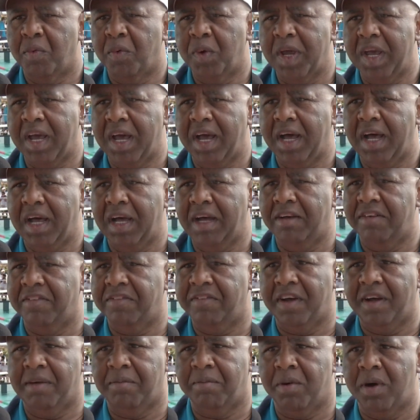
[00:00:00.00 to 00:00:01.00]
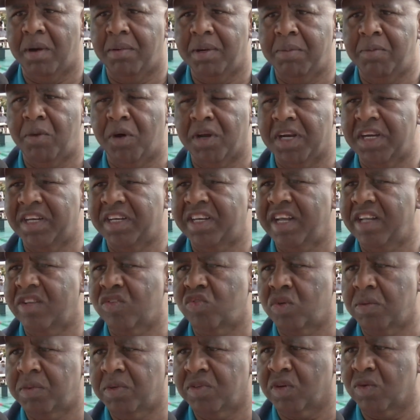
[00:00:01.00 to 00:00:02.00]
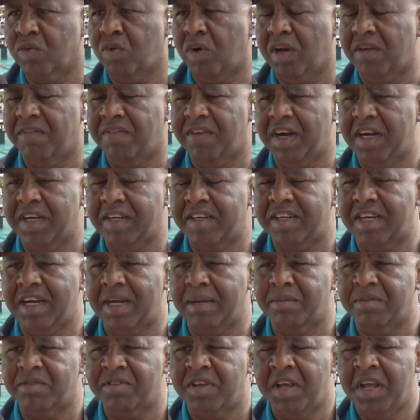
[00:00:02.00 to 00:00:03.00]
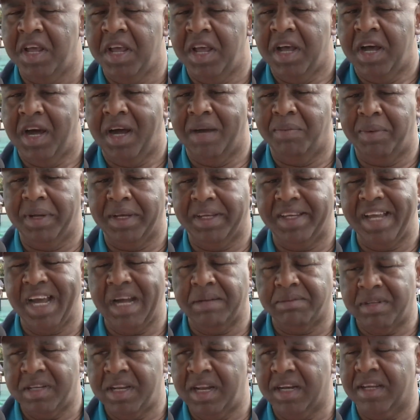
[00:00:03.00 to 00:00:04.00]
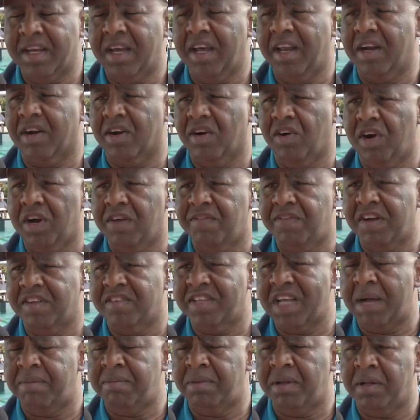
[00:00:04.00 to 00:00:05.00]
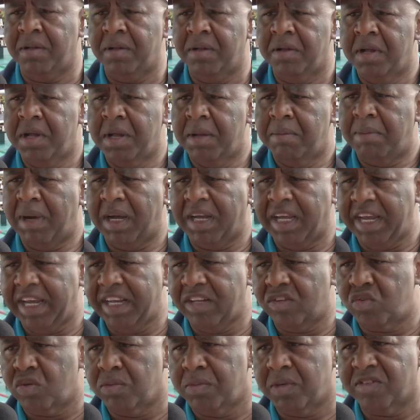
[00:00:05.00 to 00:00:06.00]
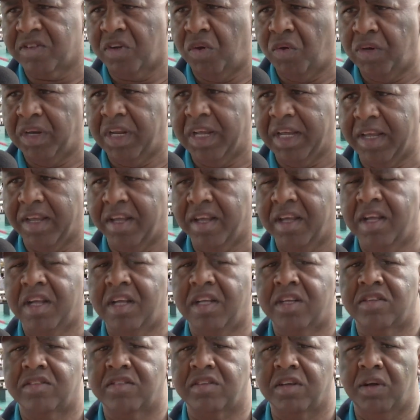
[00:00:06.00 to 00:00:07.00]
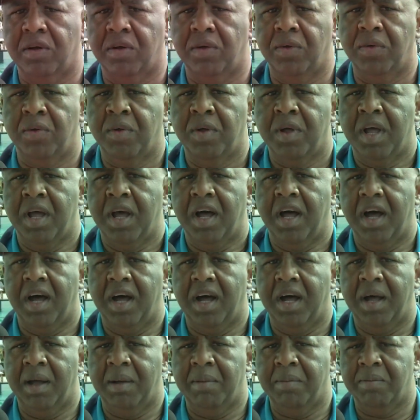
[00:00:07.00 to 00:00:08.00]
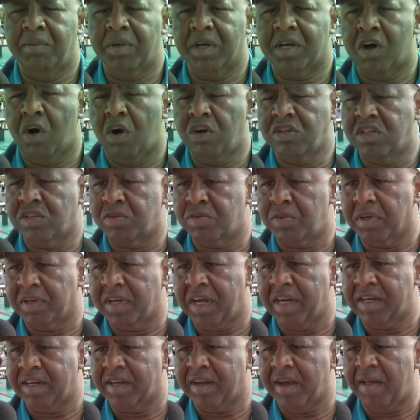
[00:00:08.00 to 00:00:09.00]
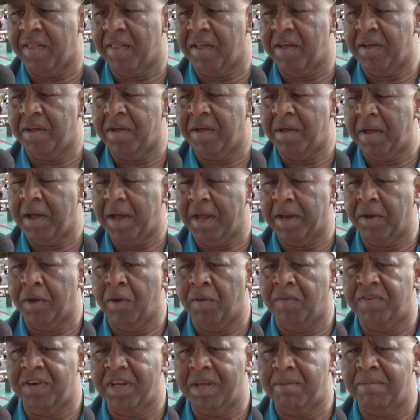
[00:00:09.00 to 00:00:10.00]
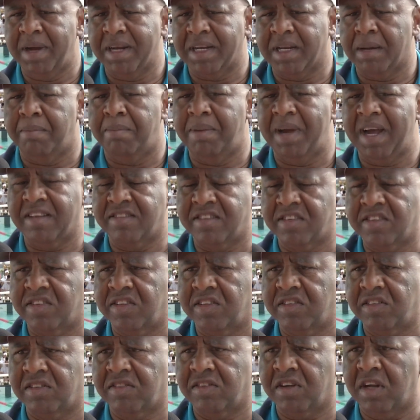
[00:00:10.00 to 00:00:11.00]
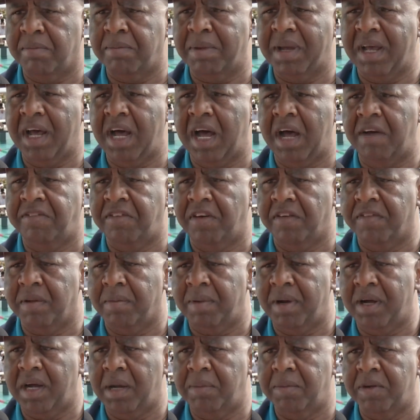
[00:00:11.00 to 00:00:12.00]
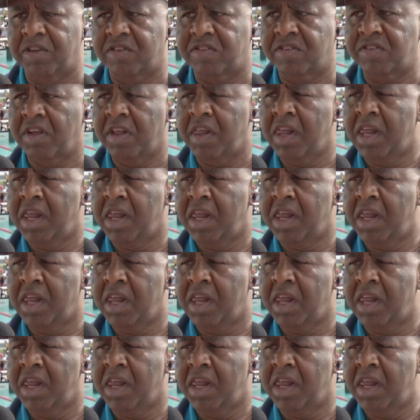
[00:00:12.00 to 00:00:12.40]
we have um, probably more than 10 swimmers in qualifying times. And we capped that category, for example, by eight swimmers only. So um, the coaches will get together and hopefully make the best decisions on behalf of the Bahamas